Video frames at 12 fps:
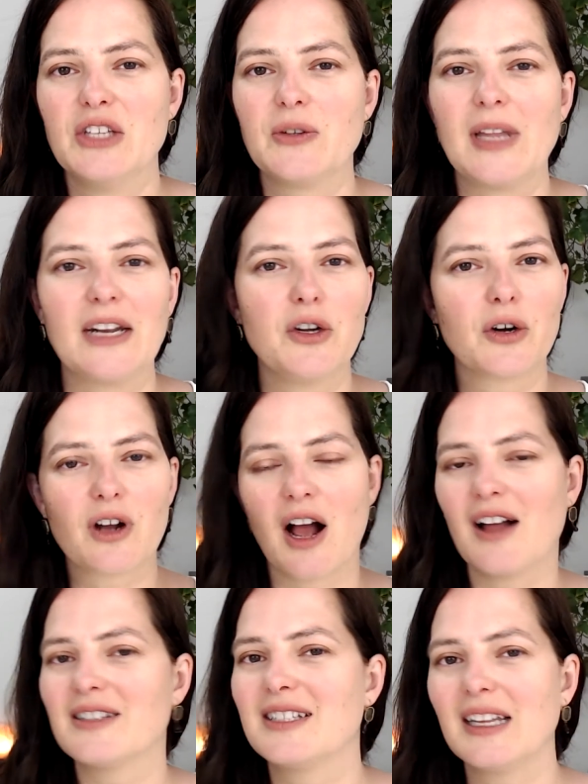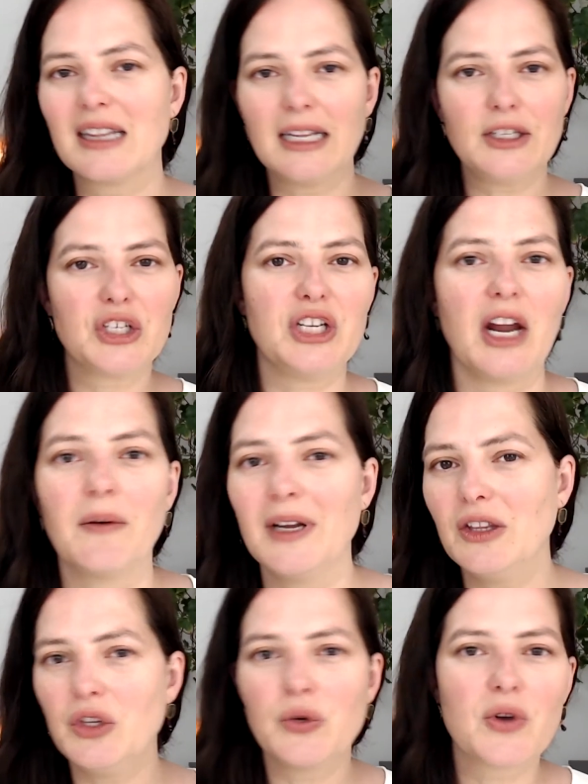that you're constantly
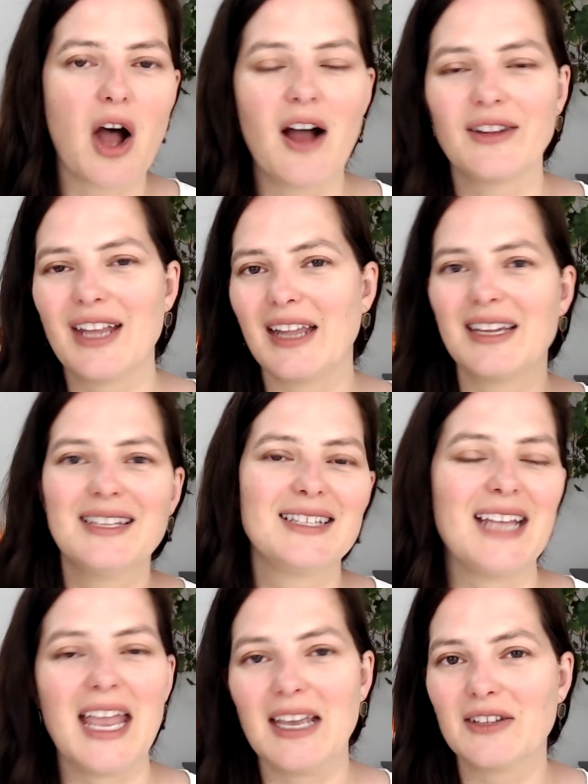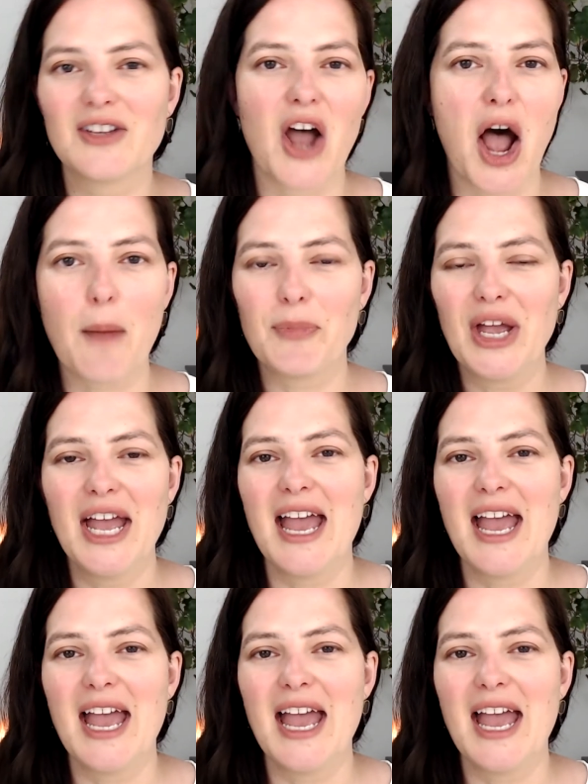sharing new content and staying top,